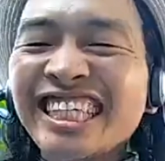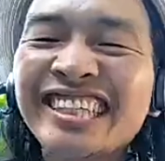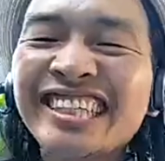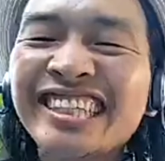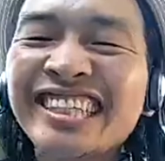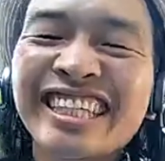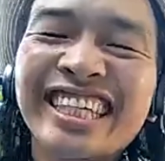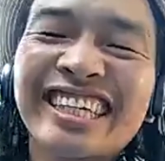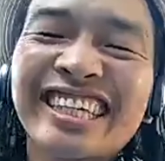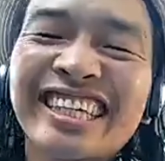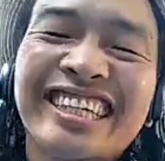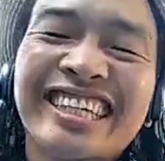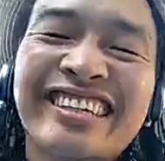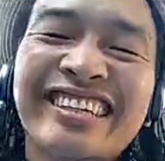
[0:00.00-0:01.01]

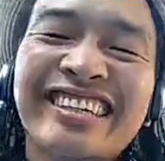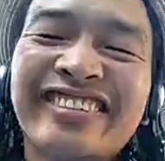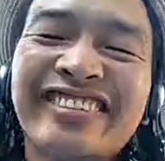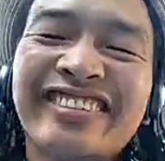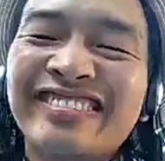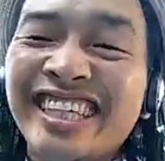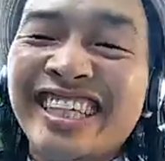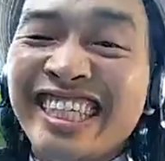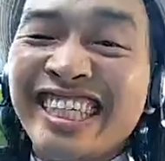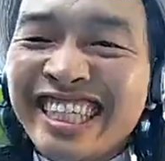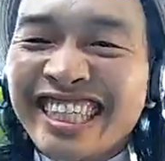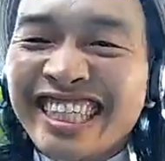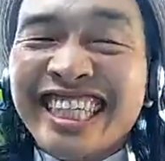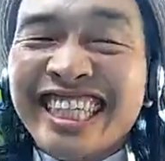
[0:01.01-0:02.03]
transit-oriented development,
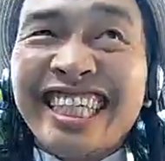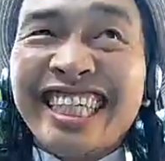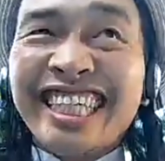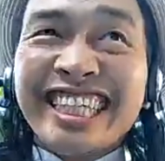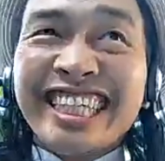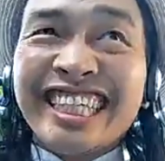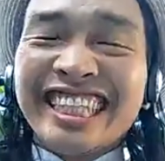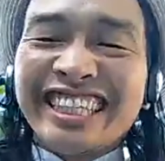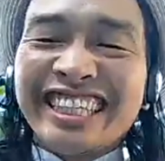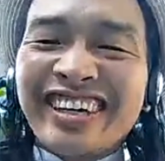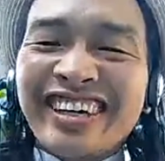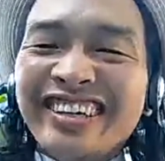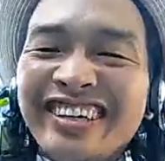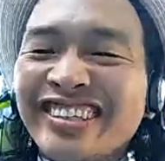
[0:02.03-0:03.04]
there's many
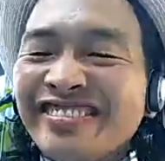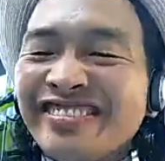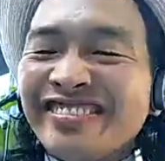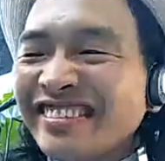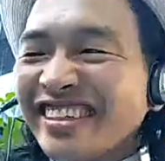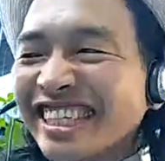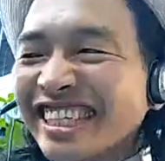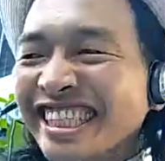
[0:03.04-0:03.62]
forms of it.